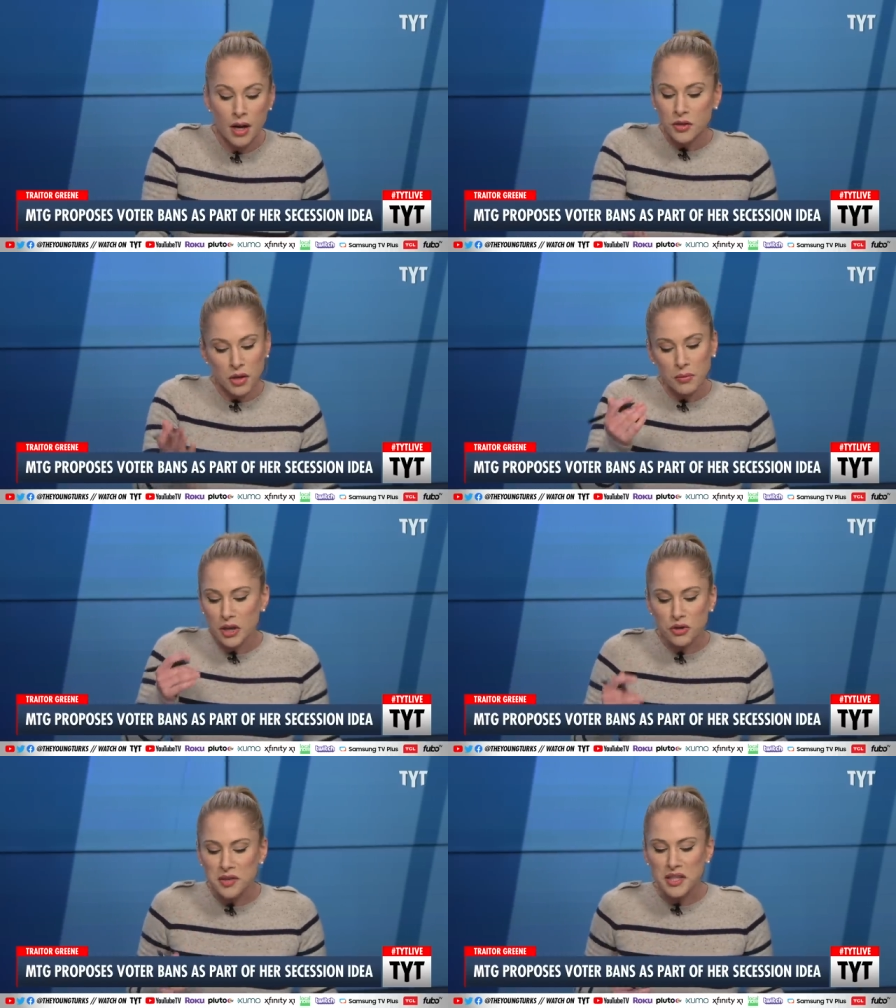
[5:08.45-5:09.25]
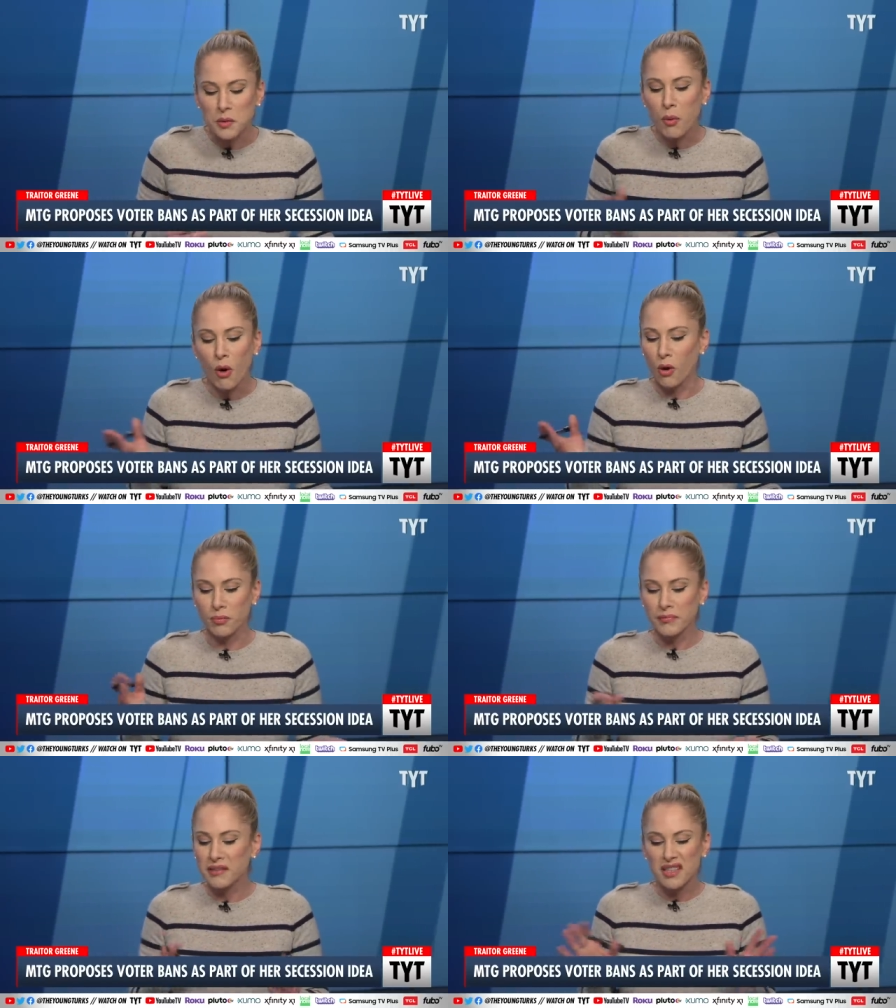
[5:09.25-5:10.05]
So interesting
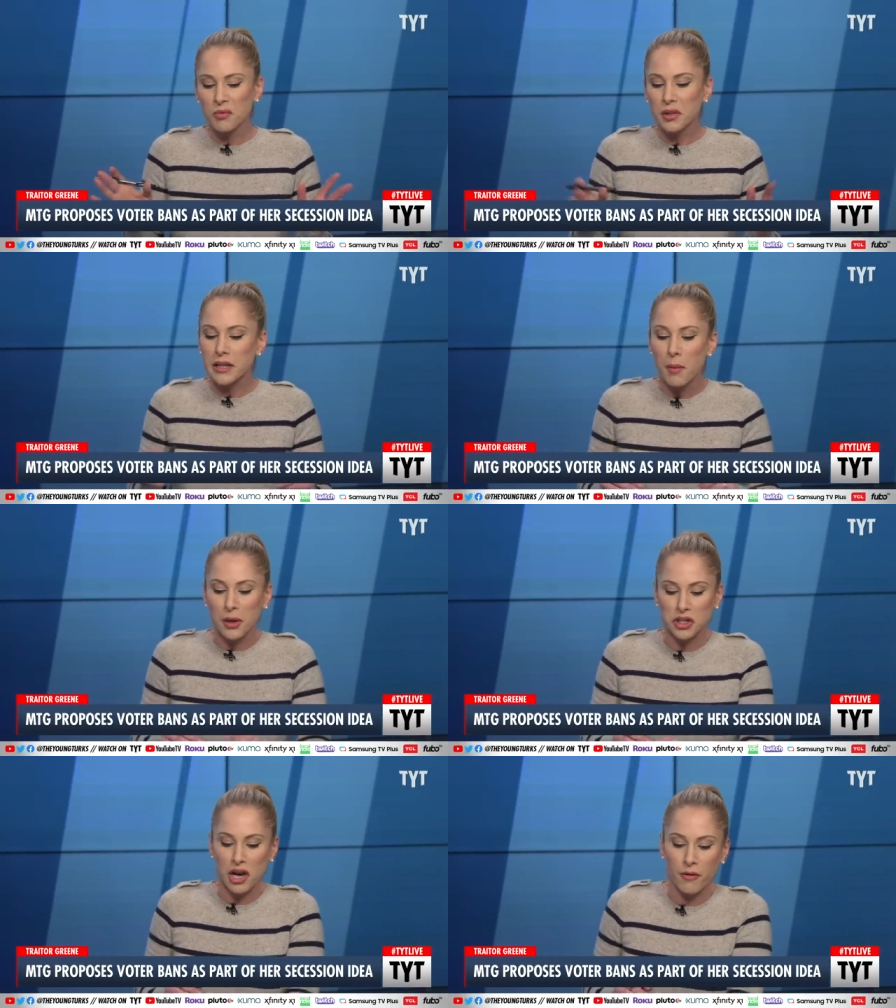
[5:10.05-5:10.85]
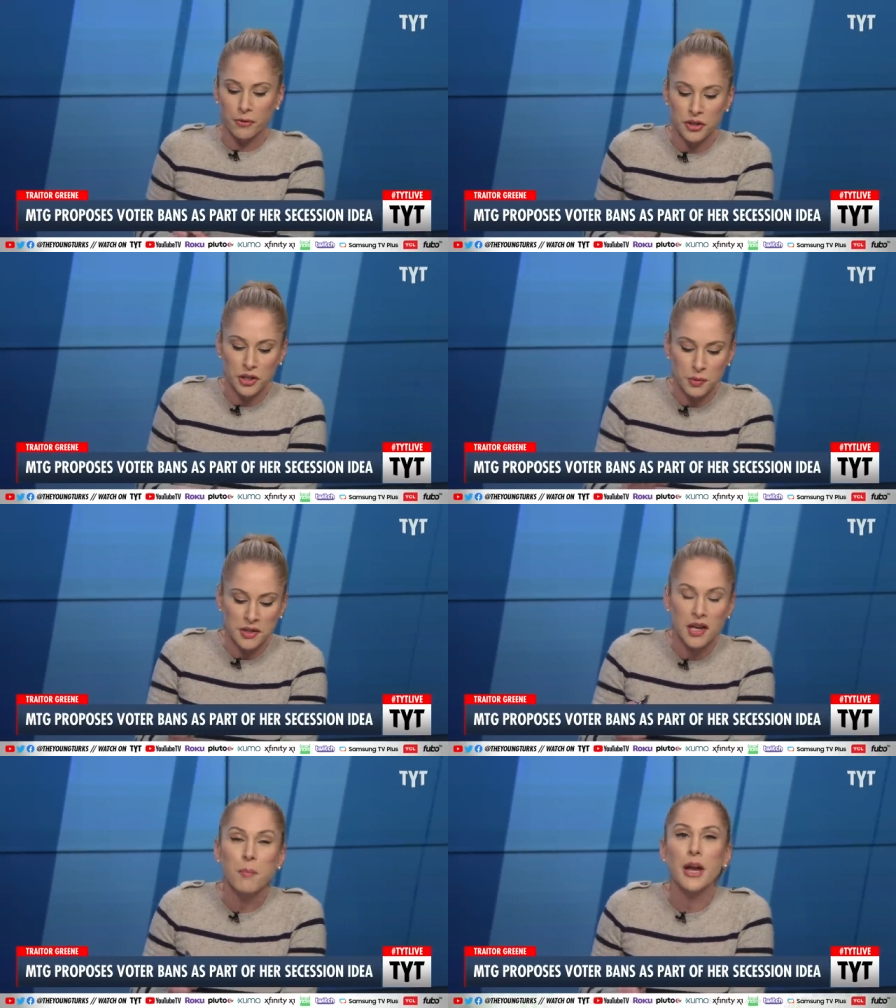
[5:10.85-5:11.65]
poll that didn't really get much coverage. This was
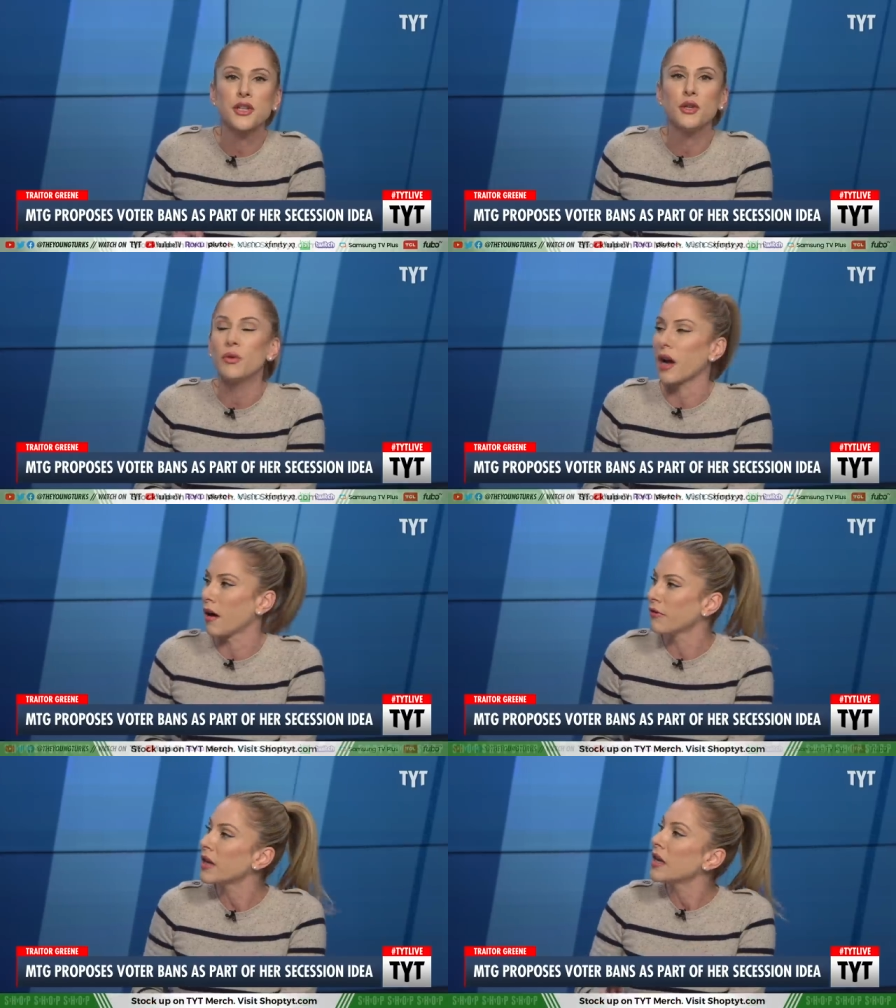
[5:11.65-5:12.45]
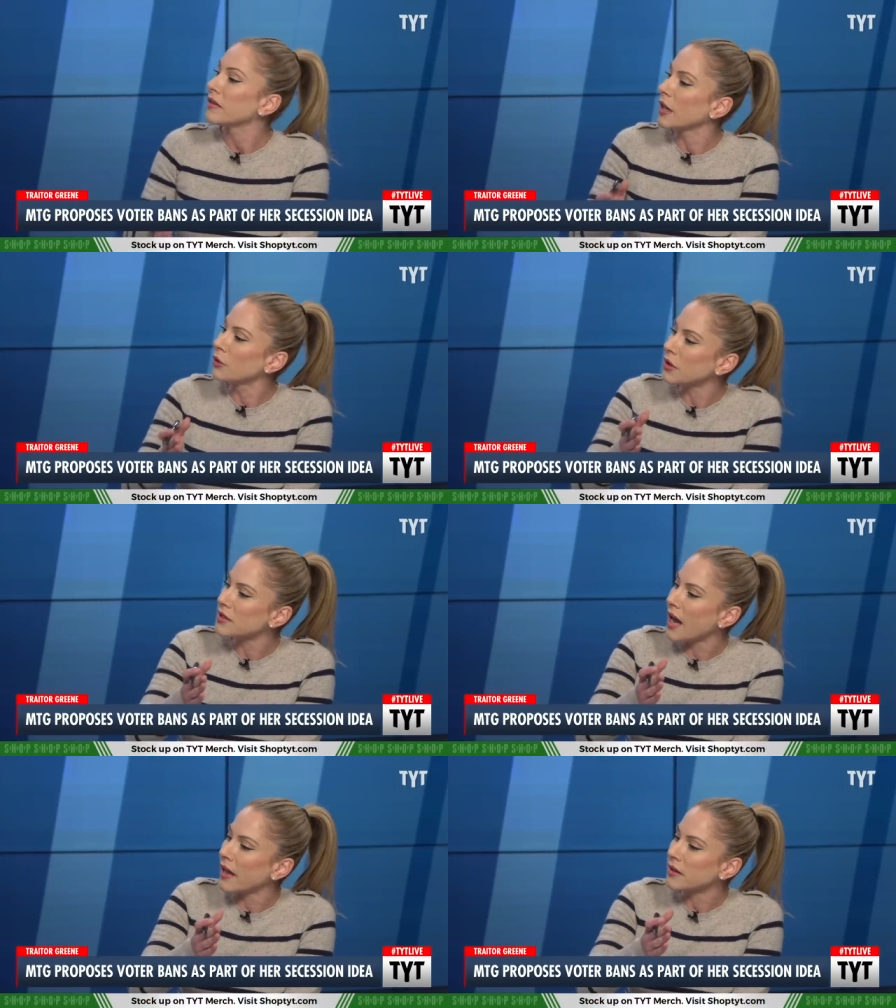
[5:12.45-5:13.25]
done by YouGov. They looked
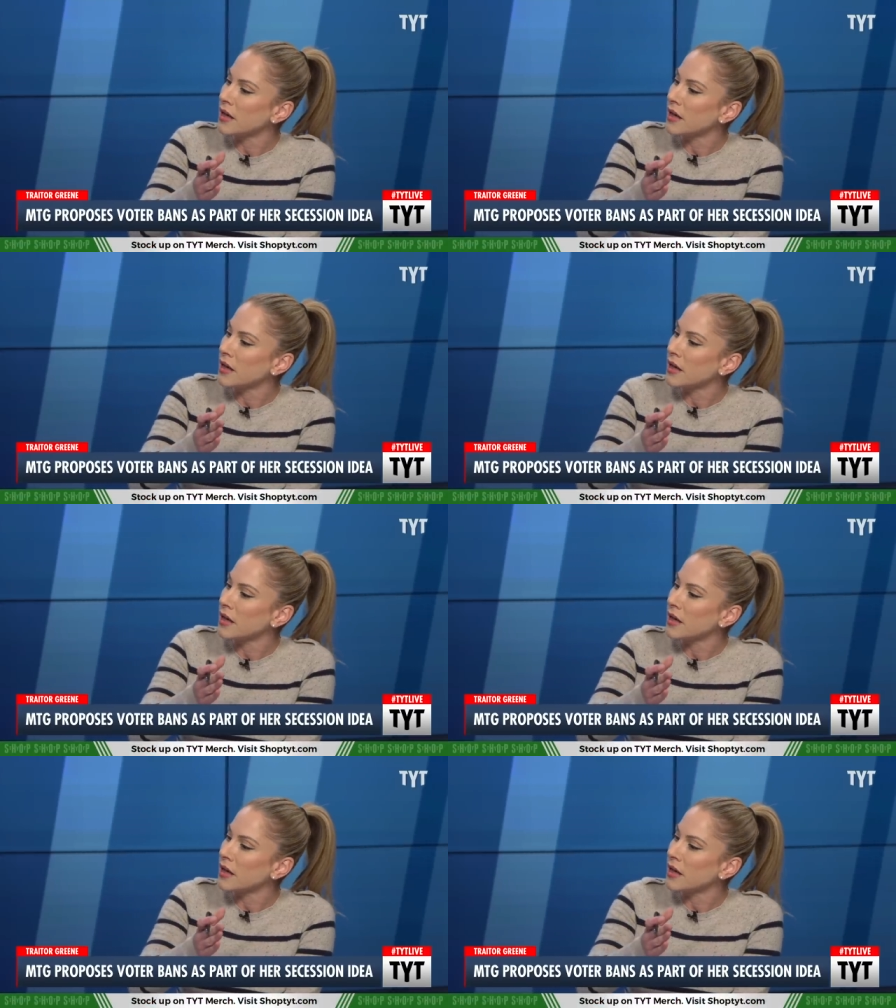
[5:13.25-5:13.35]
at